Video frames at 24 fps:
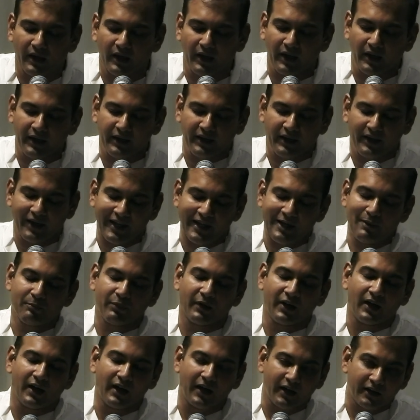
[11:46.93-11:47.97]
and help
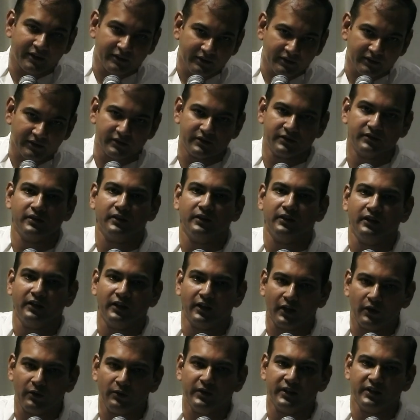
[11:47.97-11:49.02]
others
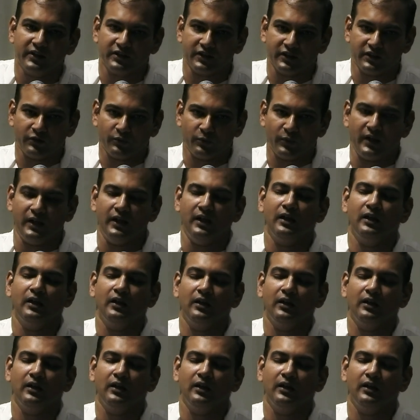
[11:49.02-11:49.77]
around us as well,